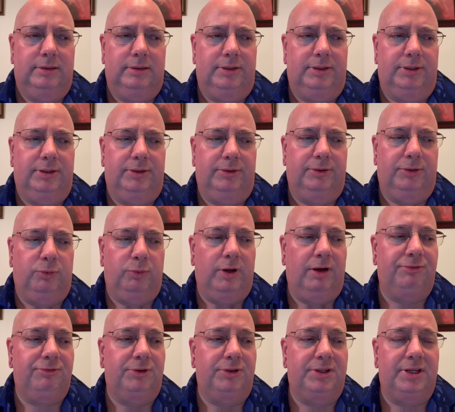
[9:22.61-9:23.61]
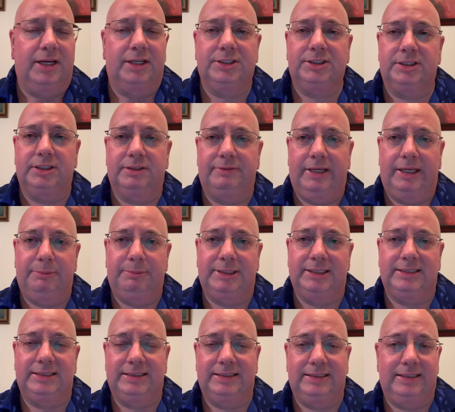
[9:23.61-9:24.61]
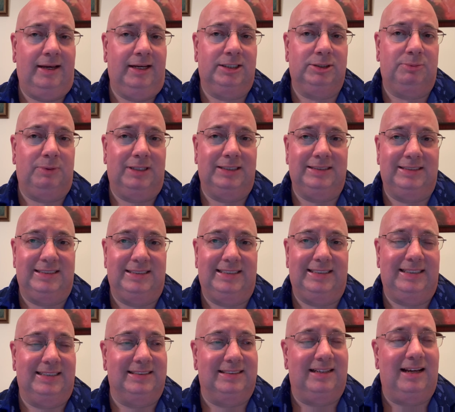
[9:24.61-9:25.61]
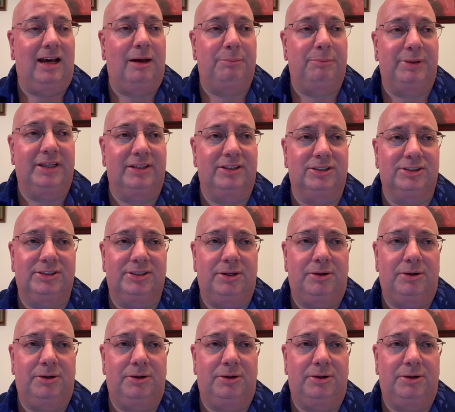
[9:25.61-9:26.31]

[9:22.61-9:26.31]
You know, the refutation of A B C X Y Z as not being the